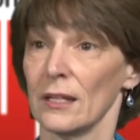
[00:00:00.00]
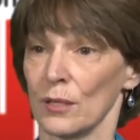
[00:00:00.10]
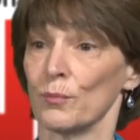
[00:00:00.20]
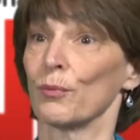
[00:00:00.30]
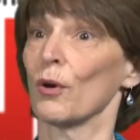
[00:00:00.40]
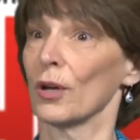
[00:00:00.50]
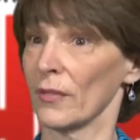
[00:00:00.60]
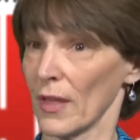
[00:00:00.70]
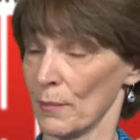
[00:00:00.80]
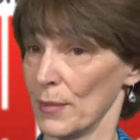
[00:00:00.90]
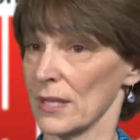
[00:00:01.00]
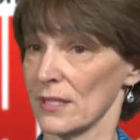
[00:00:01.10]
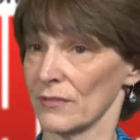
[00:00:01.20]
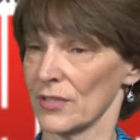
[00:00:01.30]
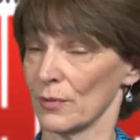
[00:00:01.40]
to broaden that
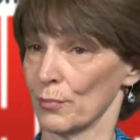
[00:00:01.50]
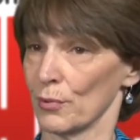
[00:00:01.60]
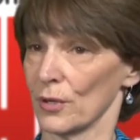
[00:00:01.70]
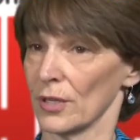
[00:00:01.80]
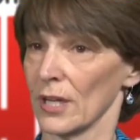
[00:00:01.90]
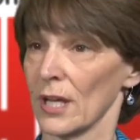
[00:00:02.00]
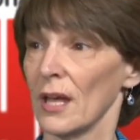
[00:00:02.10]
base of support.